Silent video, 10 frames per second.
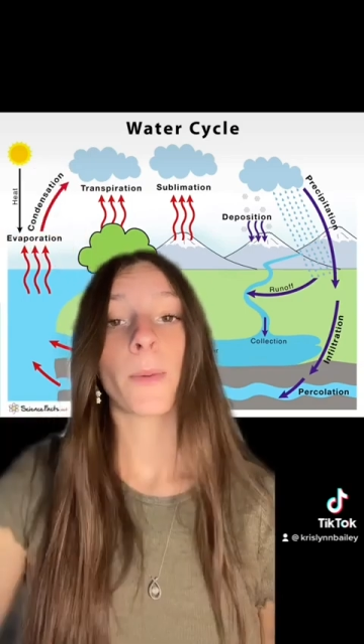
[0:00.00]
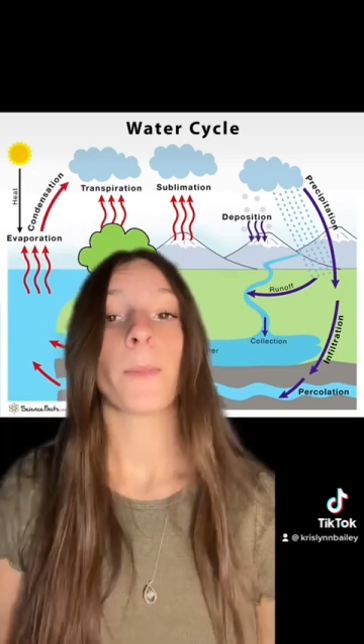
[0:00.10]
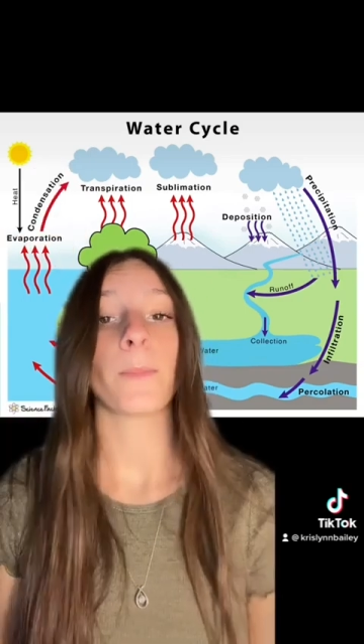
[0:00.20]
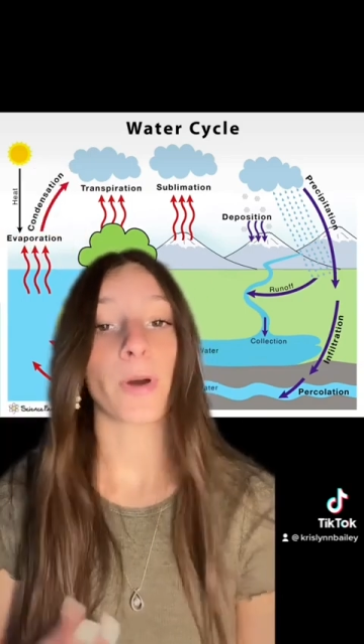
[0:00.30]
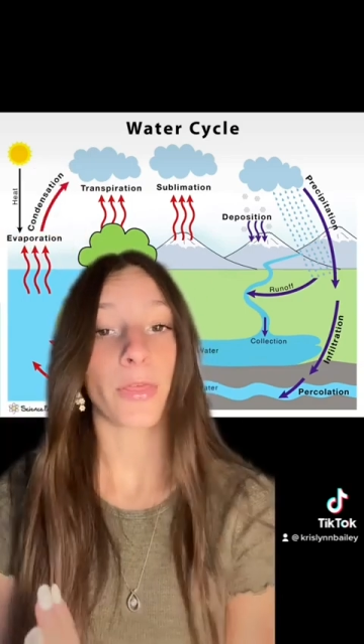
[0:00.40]

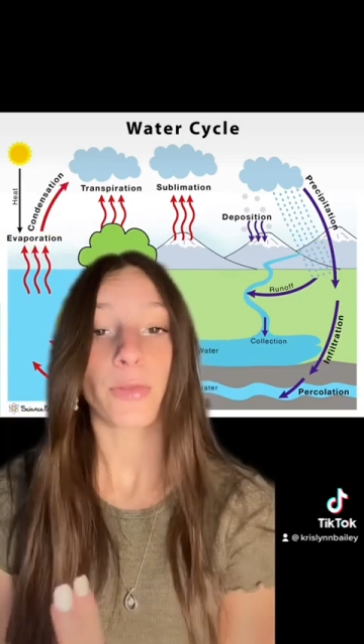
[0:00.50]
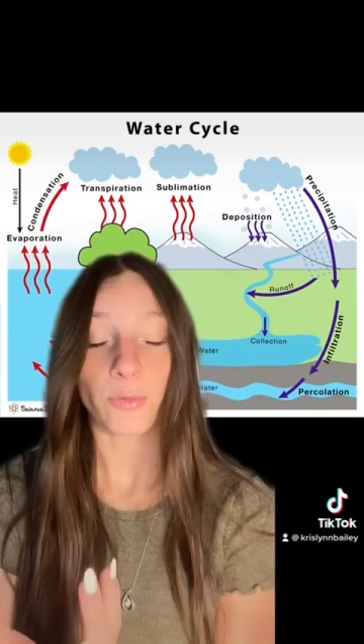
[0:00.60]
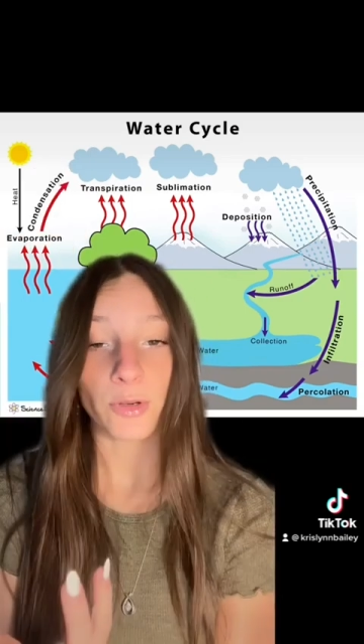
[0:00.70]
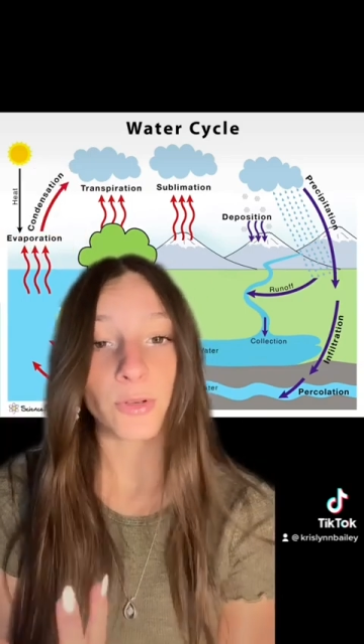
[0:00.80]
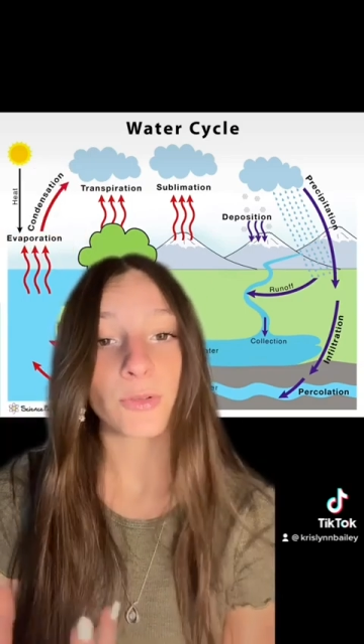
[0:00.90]
but
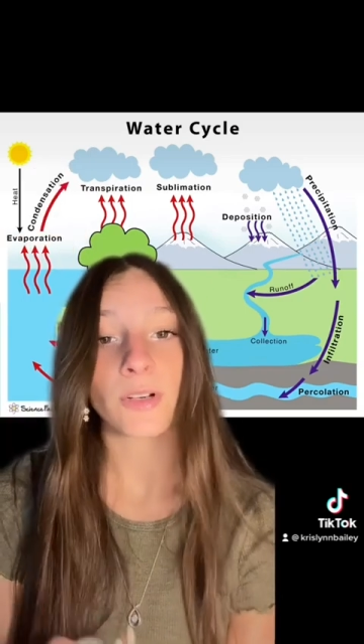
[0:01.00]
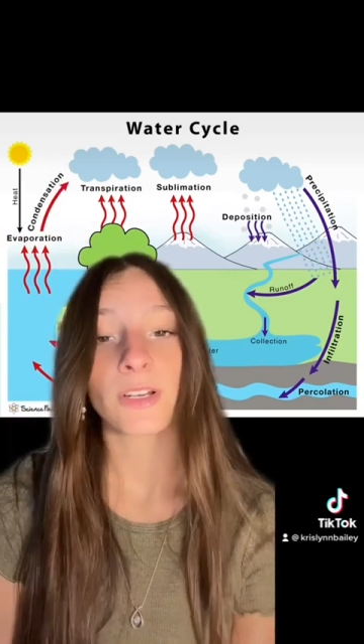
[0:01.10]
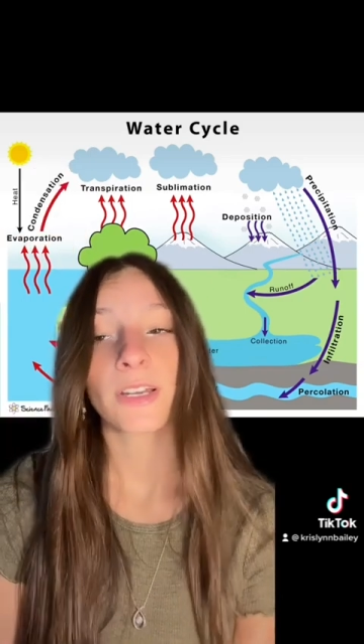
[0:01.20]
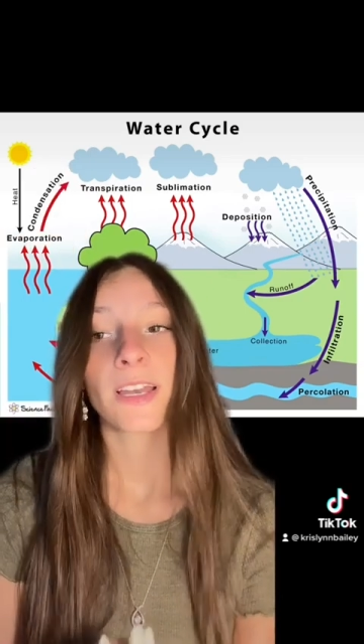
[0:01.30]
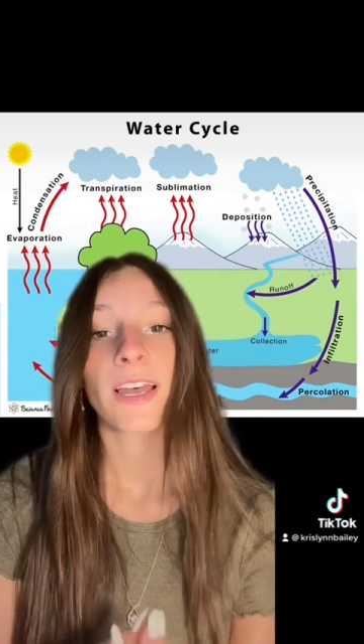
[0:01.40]
through
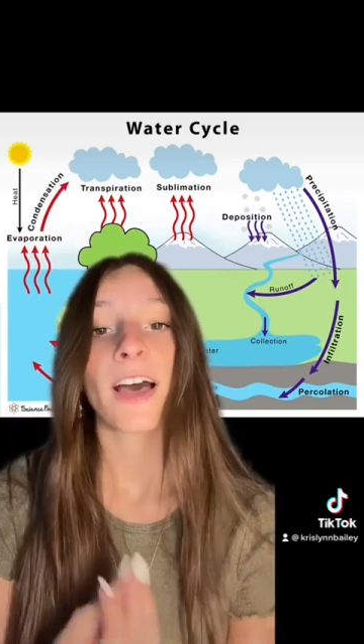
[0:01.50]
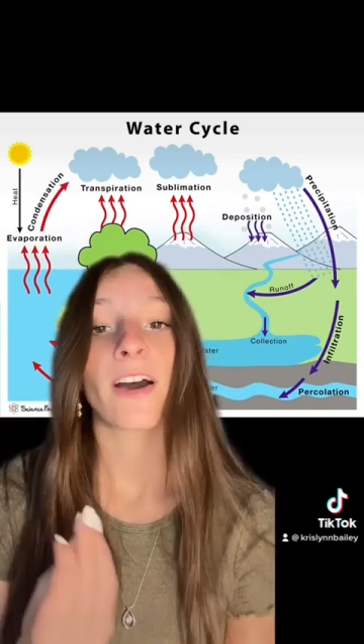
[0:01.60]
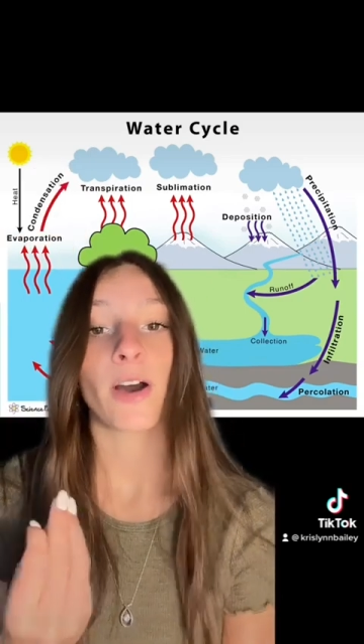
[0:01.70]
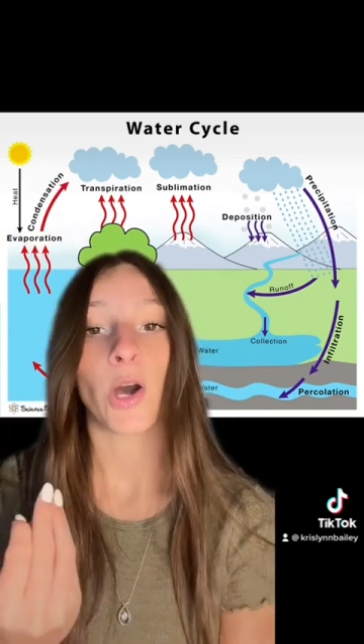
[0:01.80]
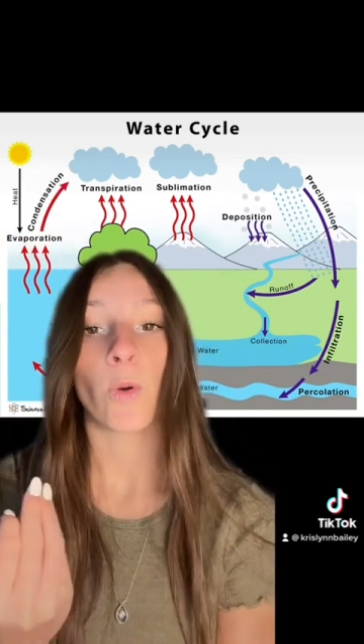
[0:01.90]

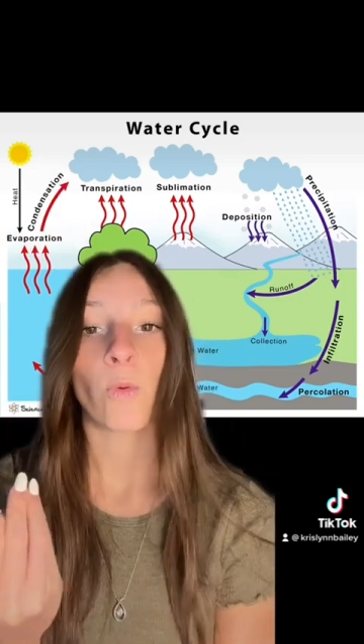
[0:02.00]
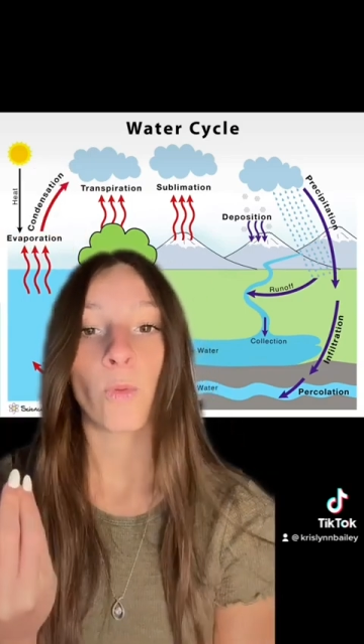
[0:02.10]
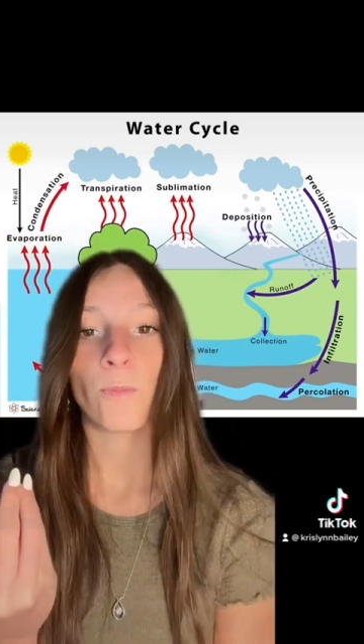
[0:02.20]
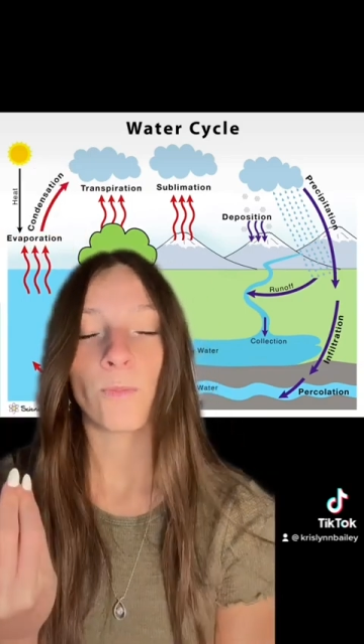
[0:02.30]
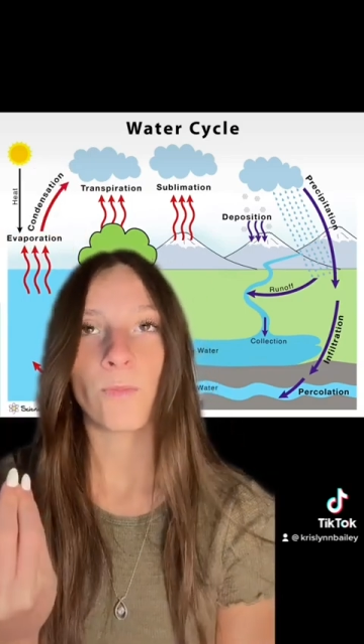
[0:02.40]
a
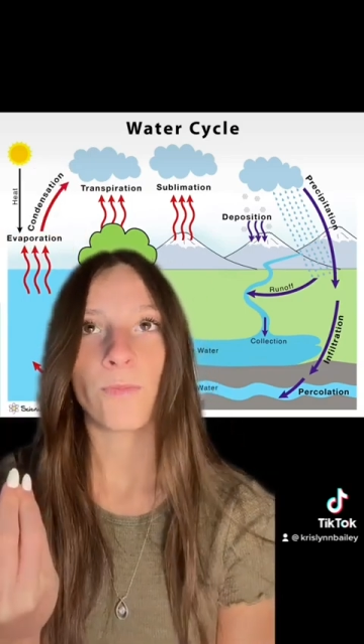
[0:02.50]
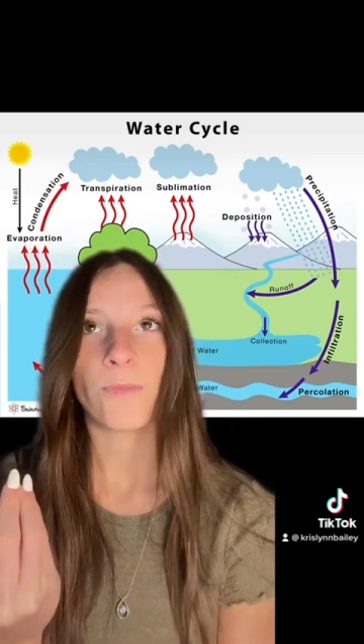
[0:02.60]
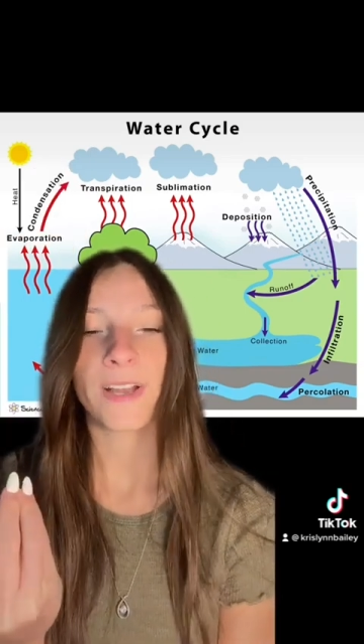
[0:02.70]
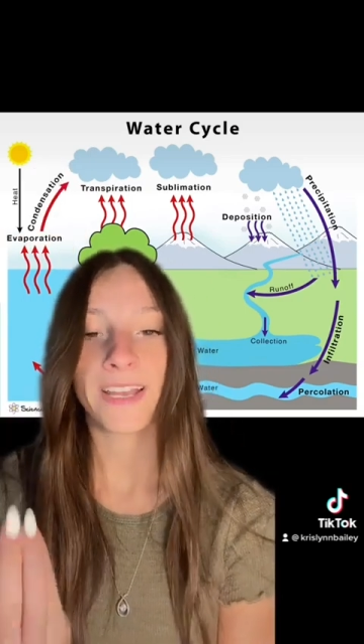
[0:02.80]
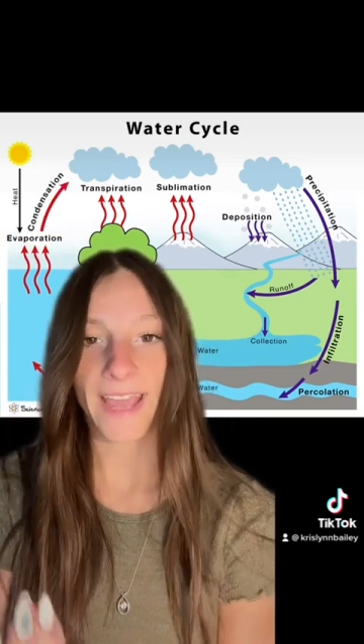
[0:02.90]

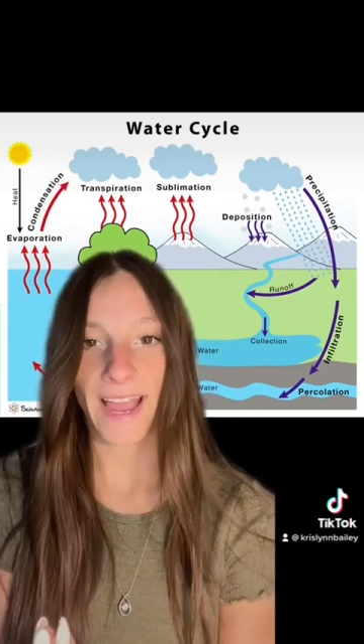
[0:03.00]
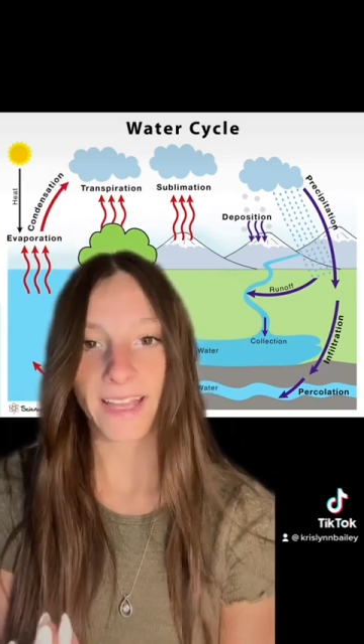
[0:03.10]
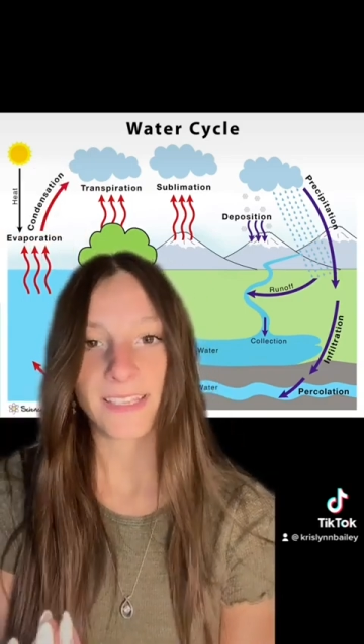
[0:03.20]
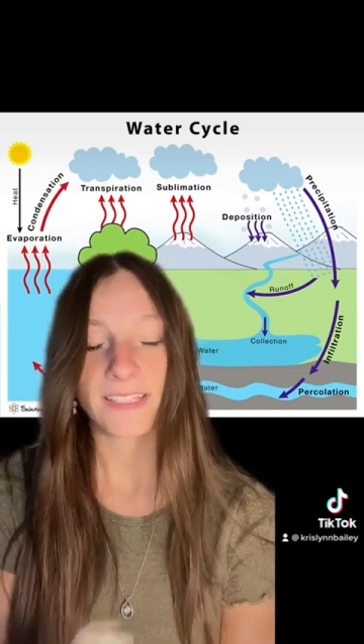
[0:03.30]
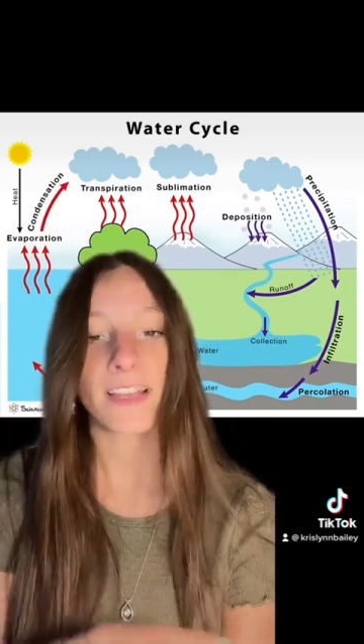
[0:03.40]

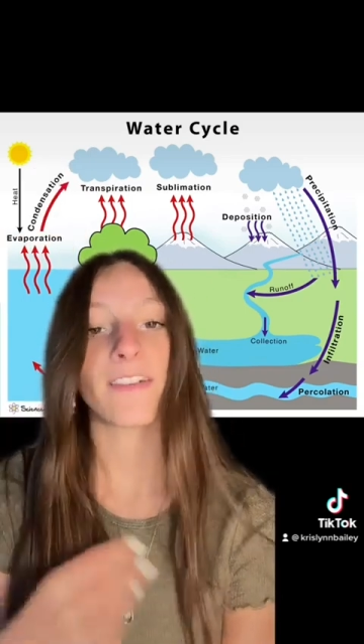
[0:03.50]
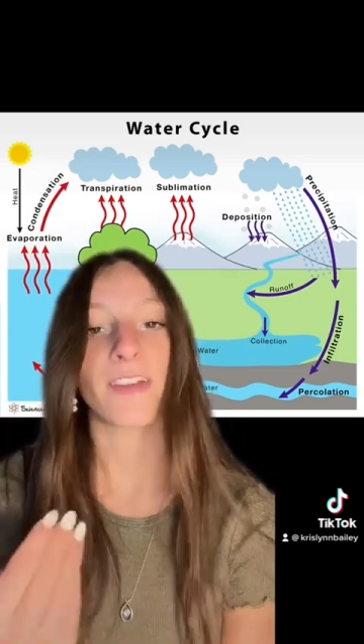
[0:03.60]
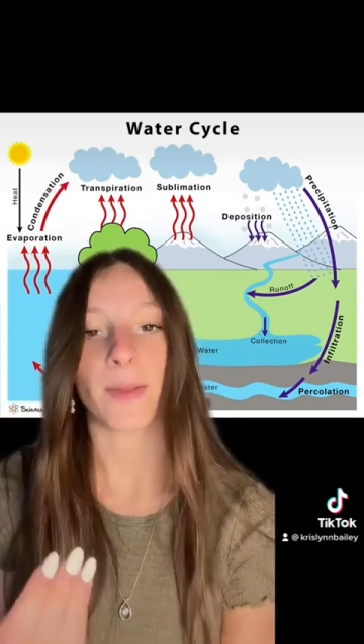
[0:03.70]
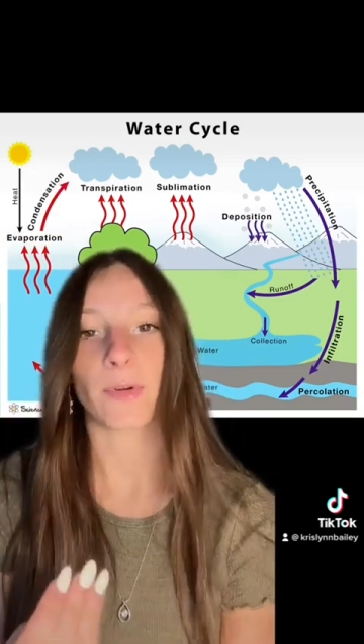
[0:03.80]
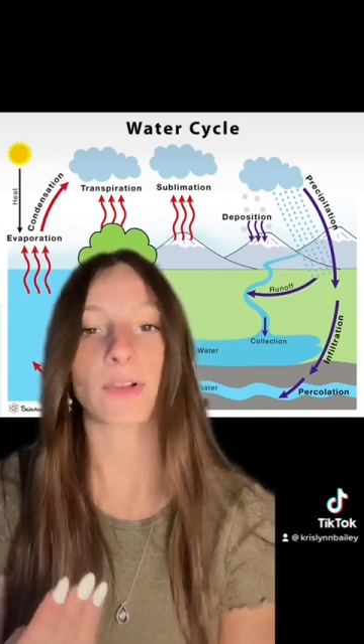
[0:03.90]
gas, a
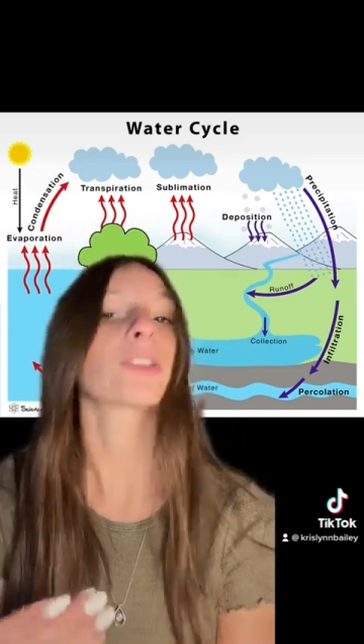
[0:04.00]
vapor.